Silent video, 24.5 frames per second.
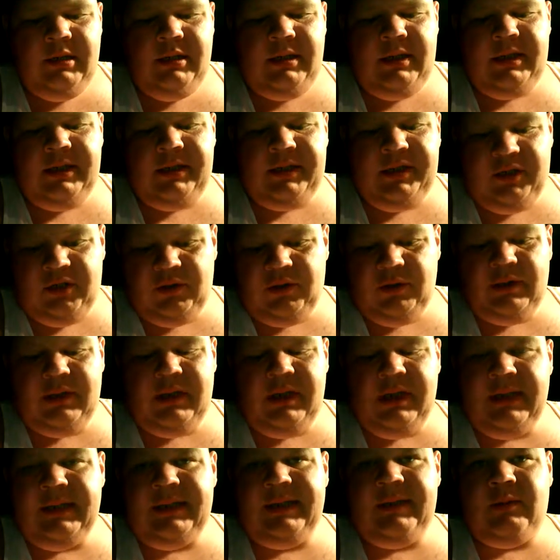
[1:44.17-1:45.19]
this
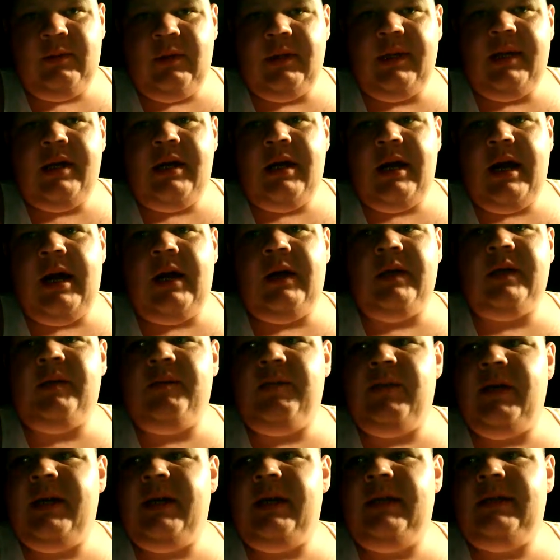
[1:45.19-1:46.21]
truly is one of their house
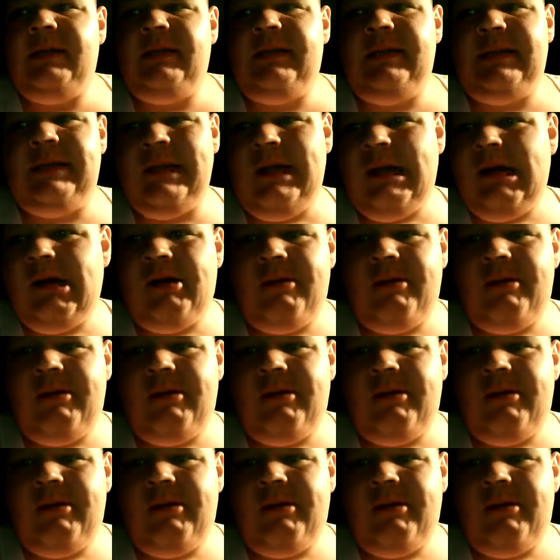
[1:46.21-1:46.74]
blends.